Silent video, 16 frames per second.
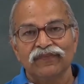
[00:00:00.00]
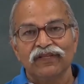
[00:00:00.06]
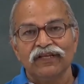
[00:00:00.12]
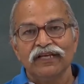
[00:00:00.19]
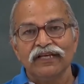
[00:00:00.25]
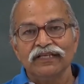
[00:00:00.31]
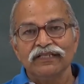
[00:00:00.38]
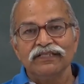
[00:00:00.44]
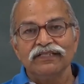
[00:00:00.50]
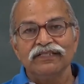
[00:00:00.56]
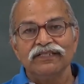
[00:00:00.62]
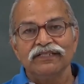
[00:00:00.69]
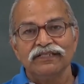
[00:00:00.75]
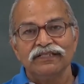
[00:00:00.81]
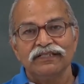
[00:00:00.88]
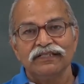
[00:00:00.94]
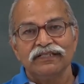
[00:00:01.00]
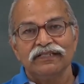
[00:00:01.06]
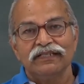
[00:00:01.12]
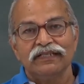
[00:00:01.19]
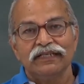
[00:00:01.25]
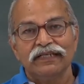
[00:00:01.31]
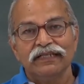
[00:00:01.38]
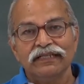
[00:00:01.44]
is
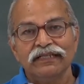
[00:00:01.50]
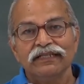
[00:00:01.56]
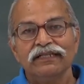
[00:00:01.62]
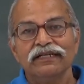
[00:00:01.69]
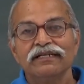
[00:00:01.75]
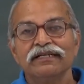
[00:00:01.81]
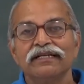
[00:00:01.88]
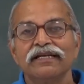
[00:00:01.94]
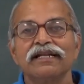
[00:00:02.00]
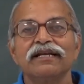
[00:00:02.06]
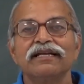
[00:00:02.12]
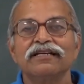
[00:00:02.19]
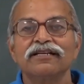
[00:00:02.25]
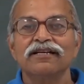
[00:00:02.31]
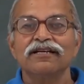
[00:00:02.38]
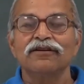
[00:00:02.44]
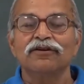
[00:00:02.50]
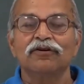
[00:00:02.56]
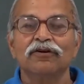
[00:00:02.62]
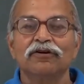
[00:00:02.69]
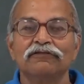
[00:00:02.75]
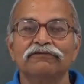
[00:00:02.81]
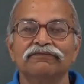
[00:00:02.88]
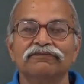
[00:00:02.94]
in the direction
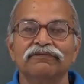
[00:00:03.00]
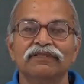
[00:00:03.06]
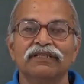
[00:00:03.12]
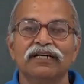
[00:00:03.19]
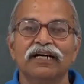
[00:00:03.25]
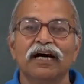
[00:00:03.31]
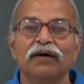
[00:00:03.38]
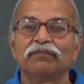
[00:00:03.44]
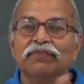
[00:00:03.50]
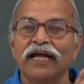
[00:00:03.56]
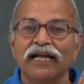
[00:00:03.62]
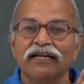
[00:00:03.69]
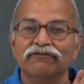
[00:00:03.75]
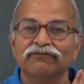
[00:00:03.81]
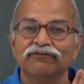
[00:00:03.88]
of applied